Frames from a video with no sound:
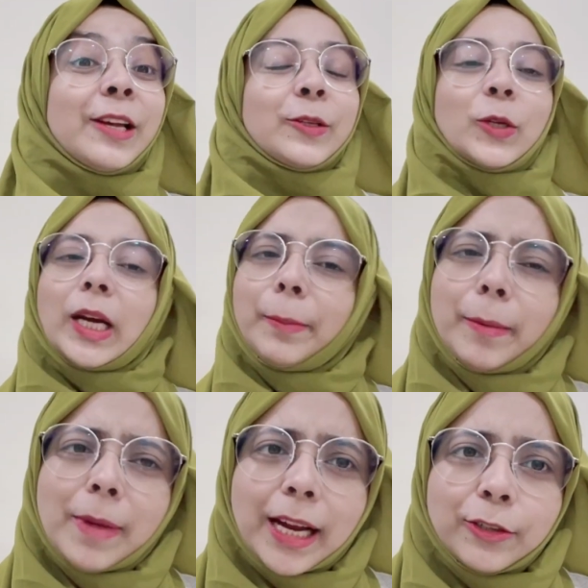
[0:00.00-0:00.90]
So
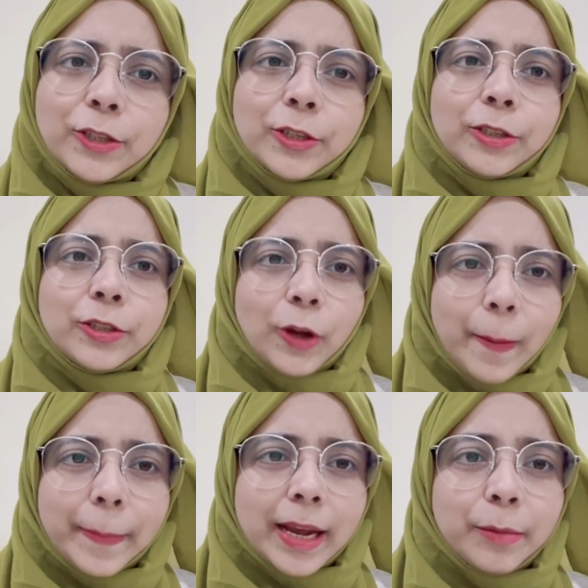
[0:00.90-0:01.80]
coming back to the
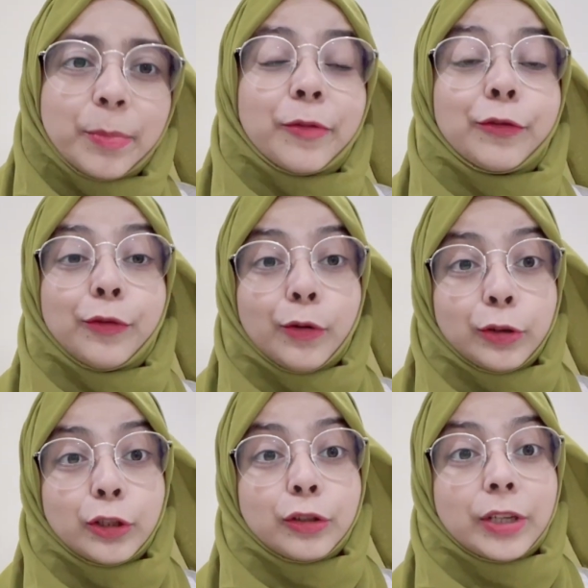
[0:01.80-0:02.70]
topic,
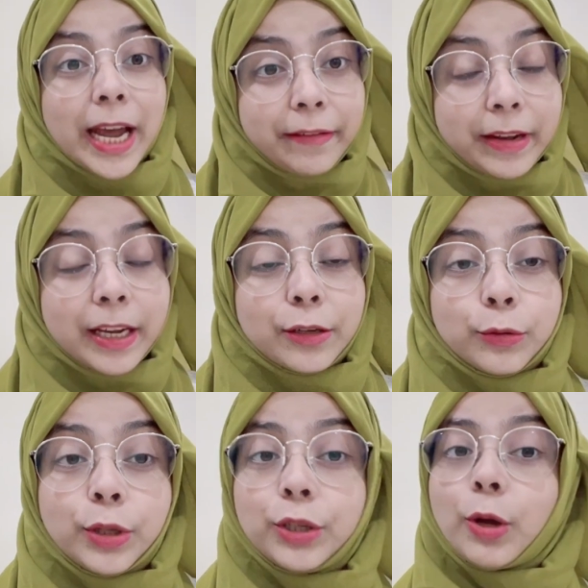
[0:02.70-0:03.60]
before diving
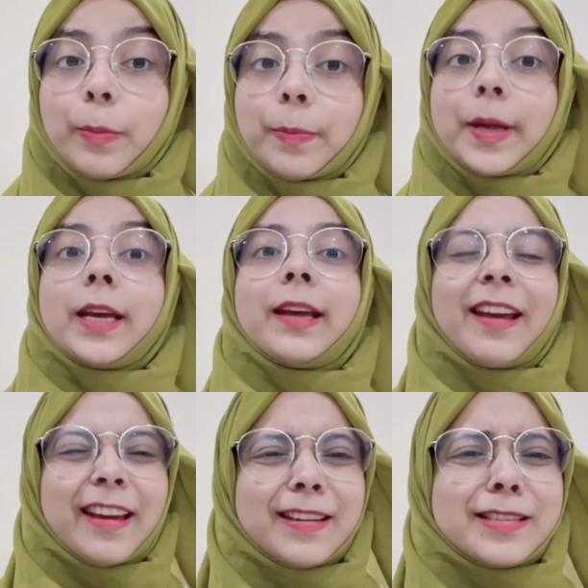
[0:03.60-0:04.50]
into the topic,
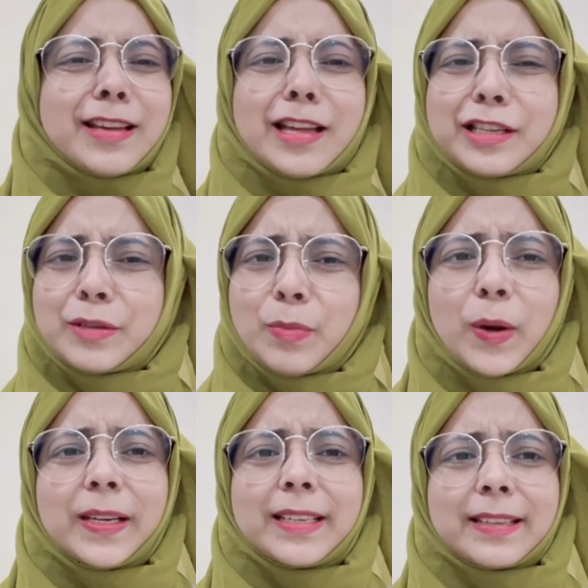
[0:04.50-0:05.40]
here is a
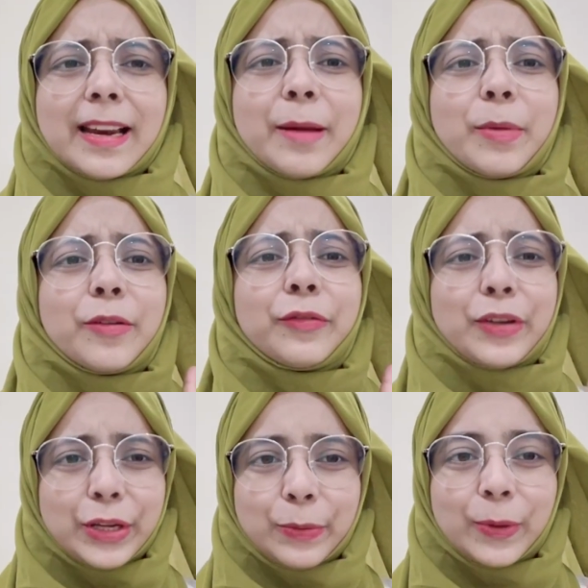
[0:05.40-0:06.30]
small disclaimer for
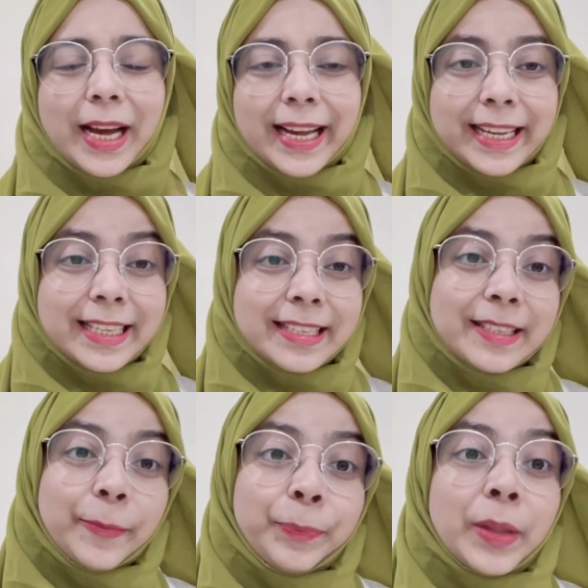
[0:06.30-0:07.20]
you
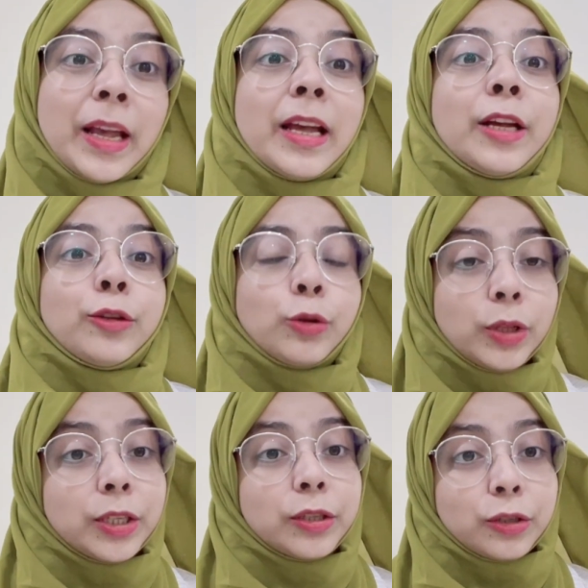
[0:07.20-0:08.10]
guys. So
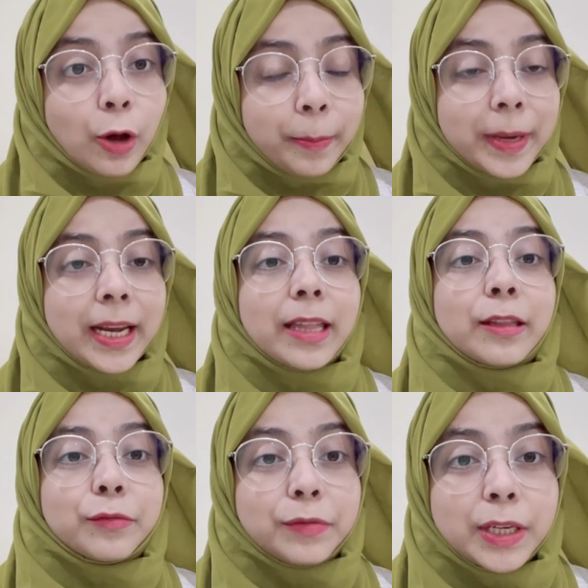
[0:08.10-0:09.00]
this topic and
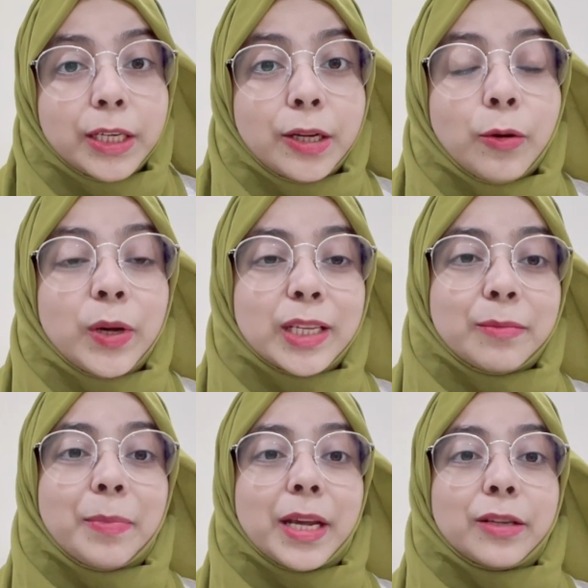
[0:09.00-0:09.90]
the video is
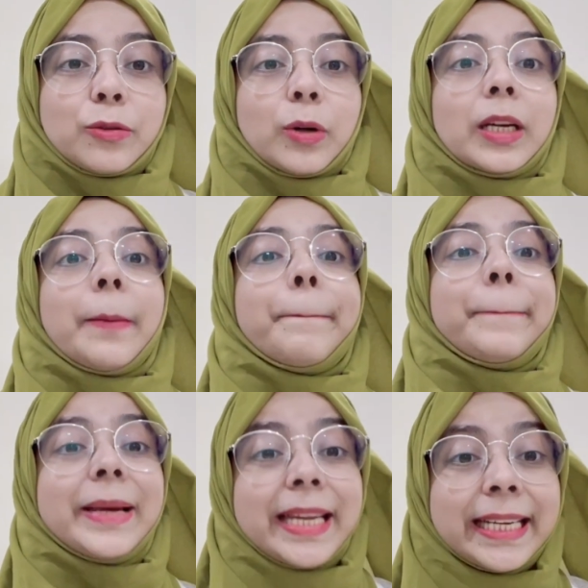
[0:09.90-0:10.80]
based on
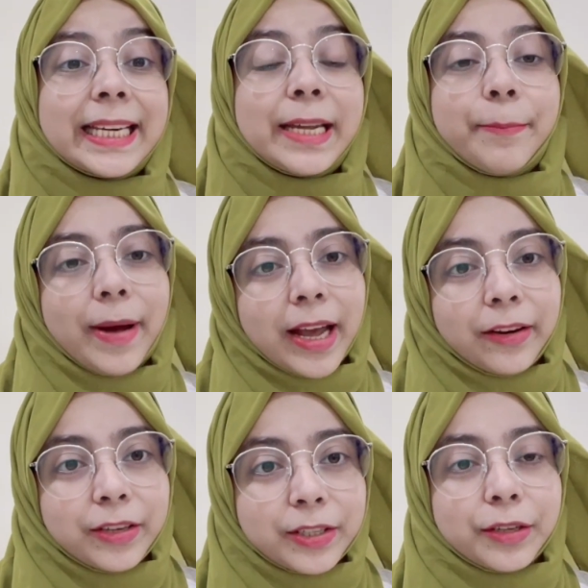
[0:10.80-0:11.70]
completely
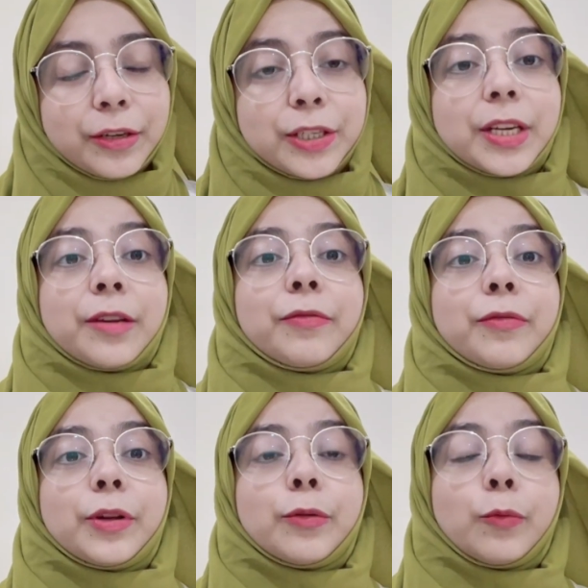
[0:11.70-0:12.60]
my research, and
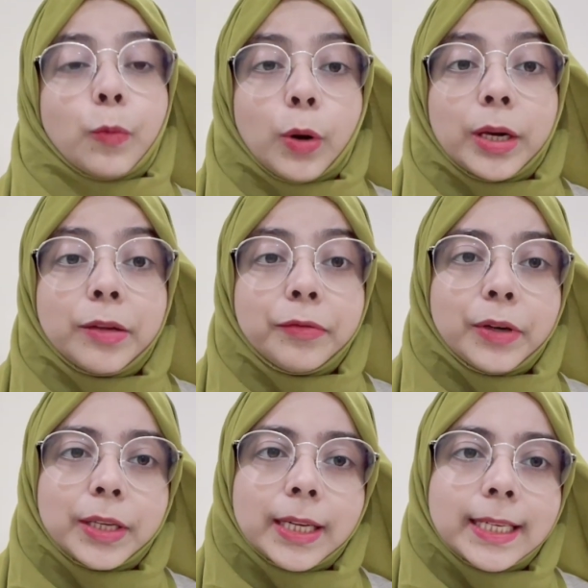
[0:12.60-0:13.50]
if you want
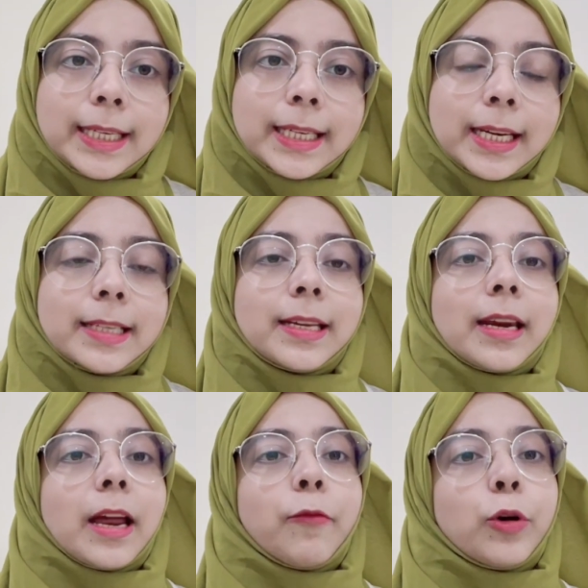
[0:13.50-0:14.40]
further details
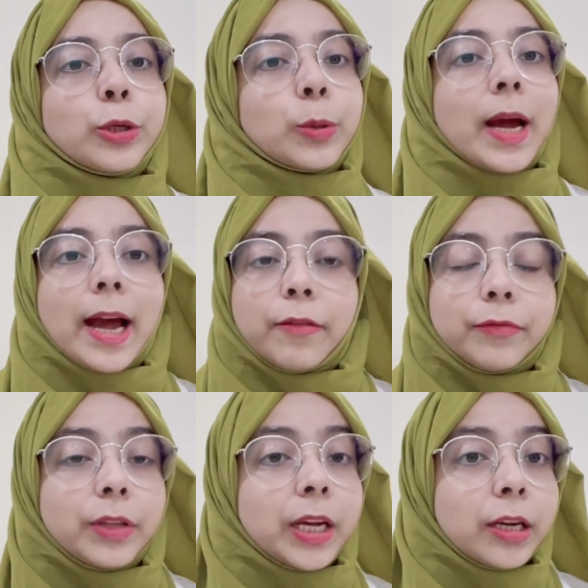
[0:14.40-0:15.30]
and want to have
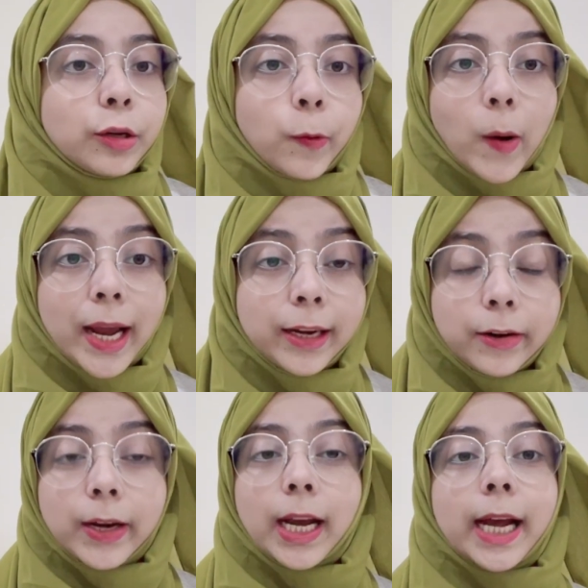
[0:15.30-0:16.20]
the inquiry
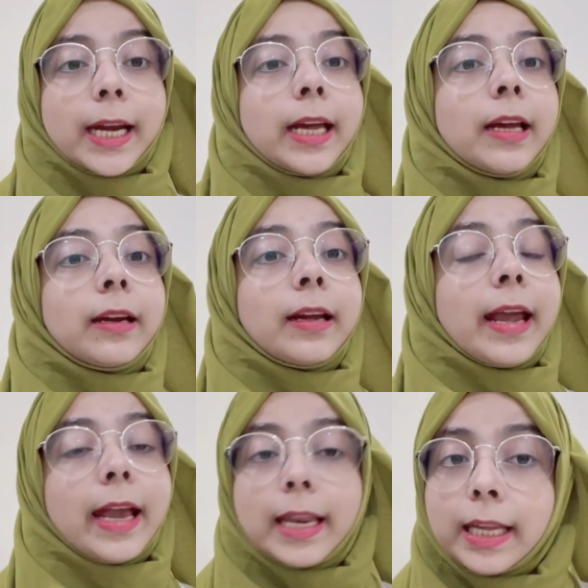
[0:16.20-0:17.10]
regarding
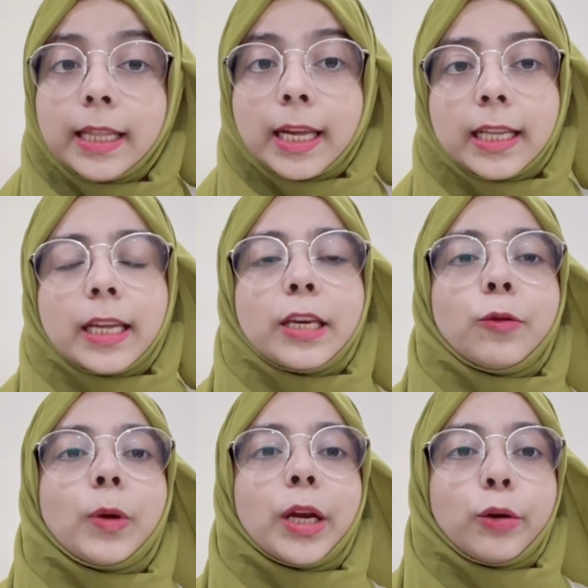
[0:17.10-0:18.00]
anything, then
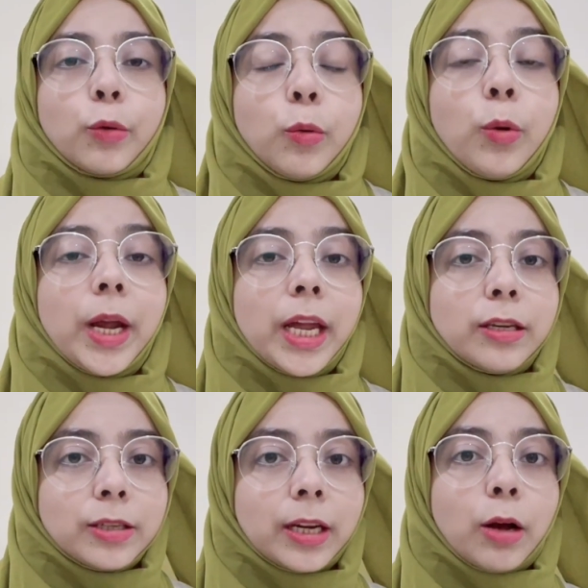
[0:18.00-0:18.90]
you can go
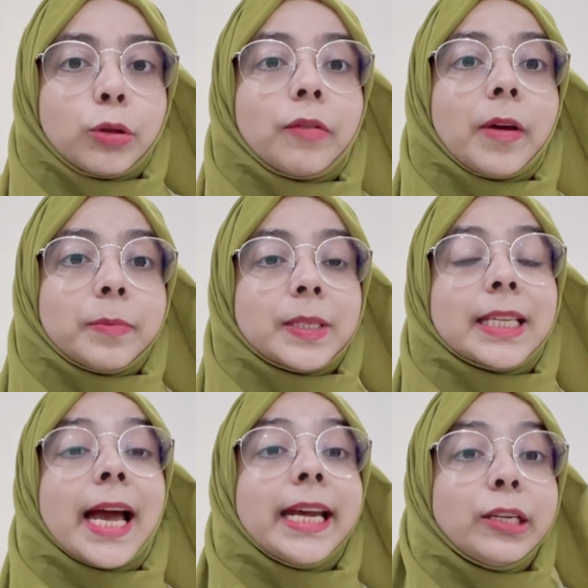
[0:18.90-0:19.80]
and check out the
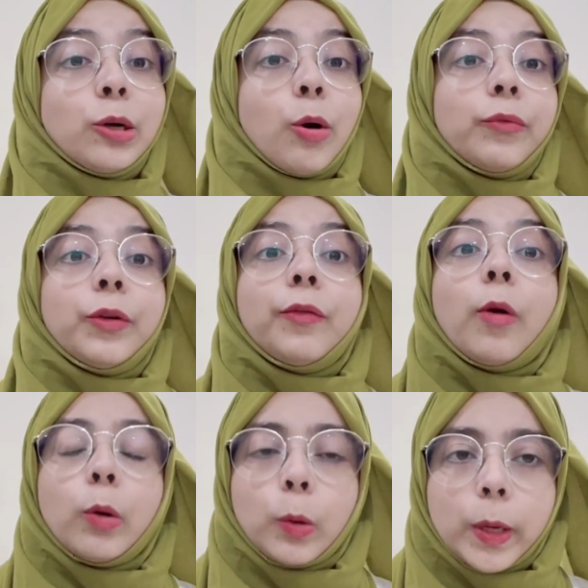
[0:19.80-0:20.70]
website of the
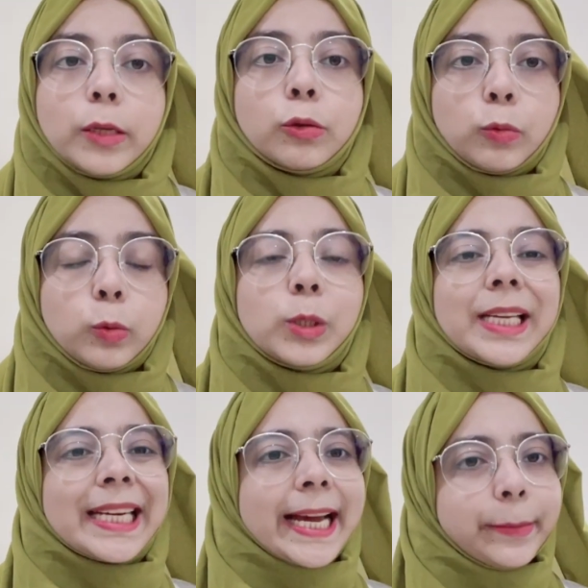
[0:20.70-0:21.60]
following schools
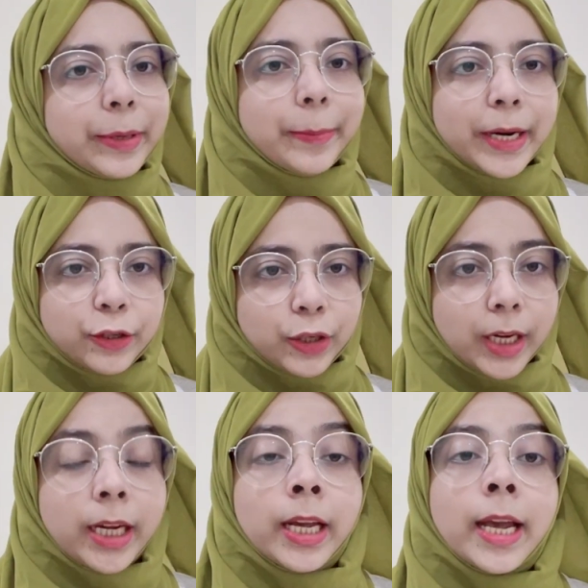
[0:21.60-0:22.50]
that I'll be mentioning,